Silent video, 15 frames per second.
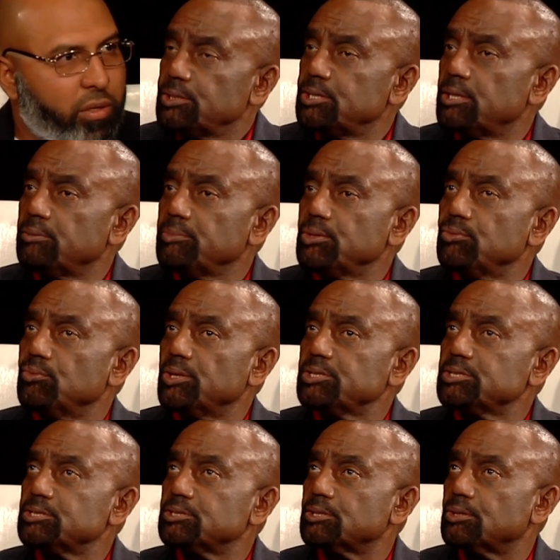Tell me, what
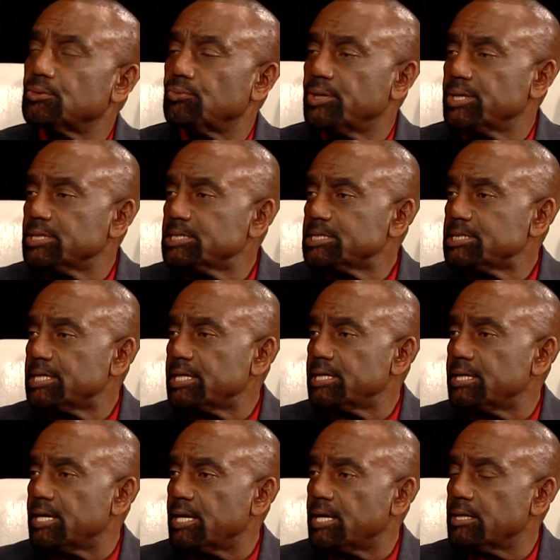does the Quran
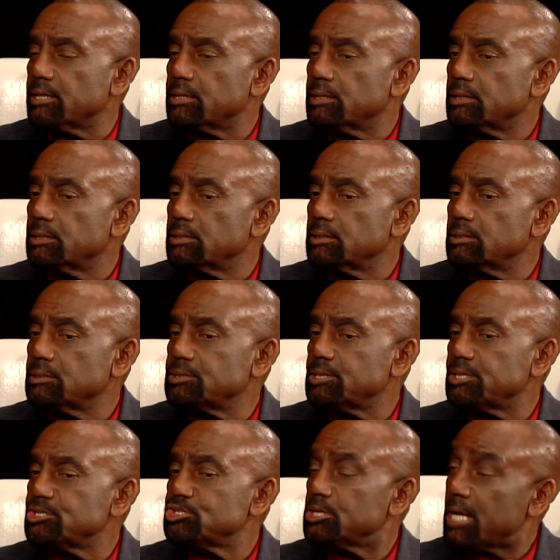
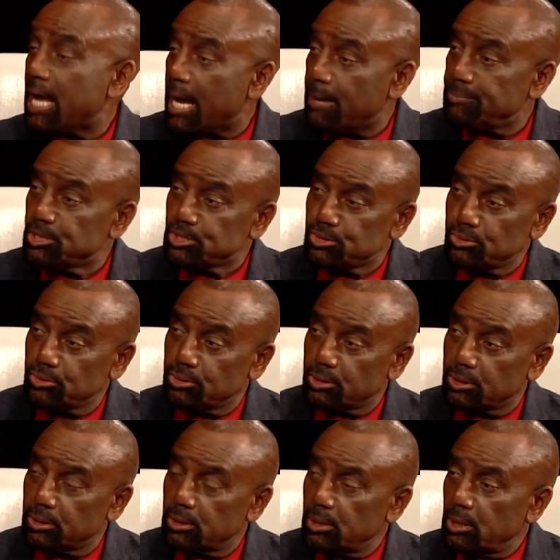say should happen to
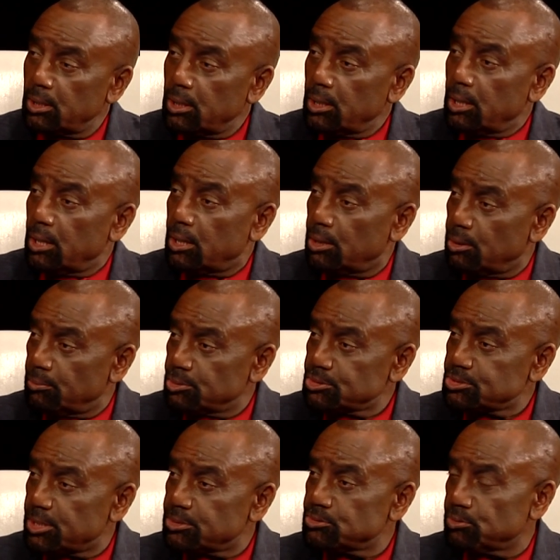a
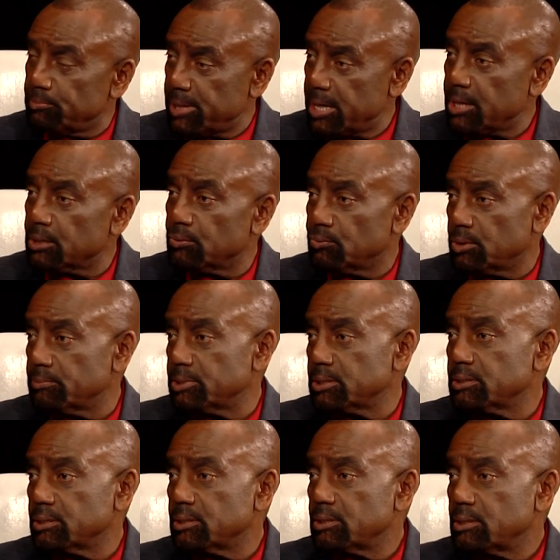homosexual man or woman?